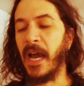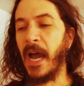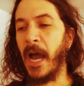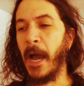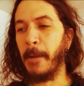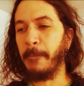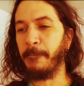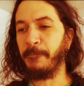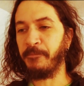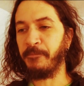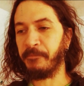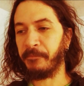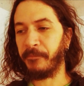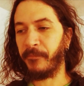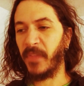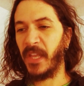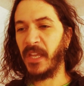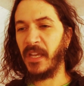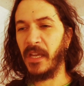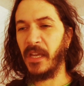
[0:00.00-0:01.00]
um,
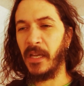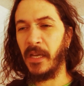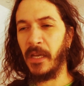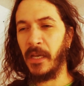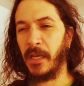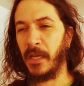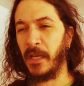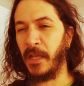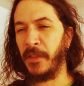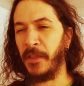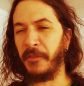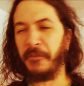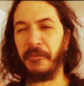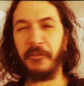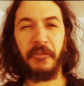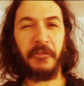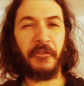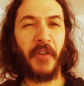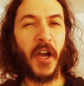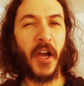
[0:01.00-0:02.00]
uh, the
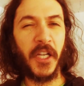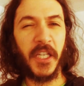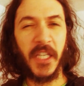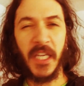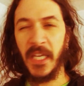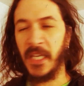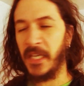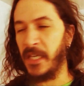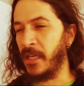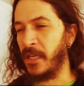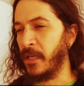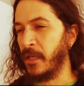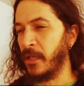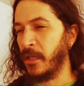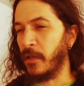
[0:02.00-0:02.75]
funky